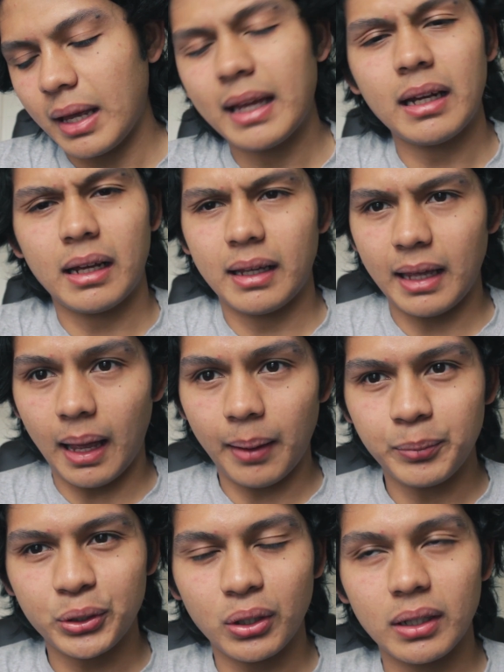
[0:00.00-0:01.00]
and
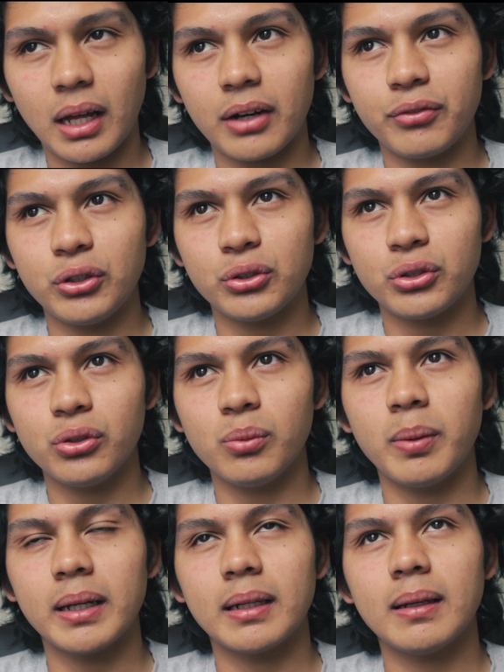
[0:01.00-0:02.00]
I'm sure a lot of you
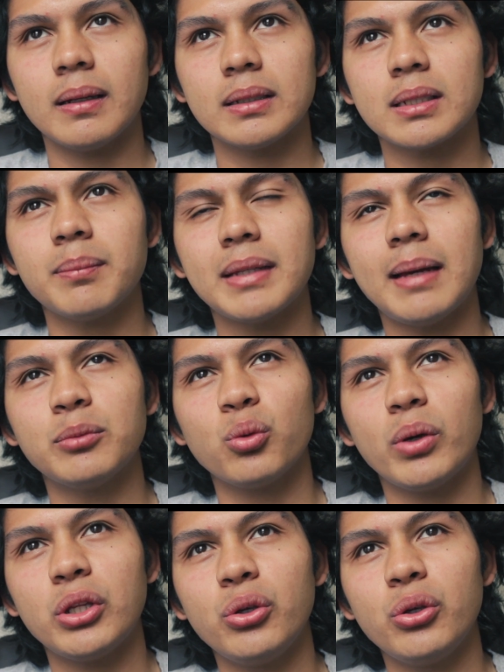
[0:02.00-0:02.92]
too, but sometimes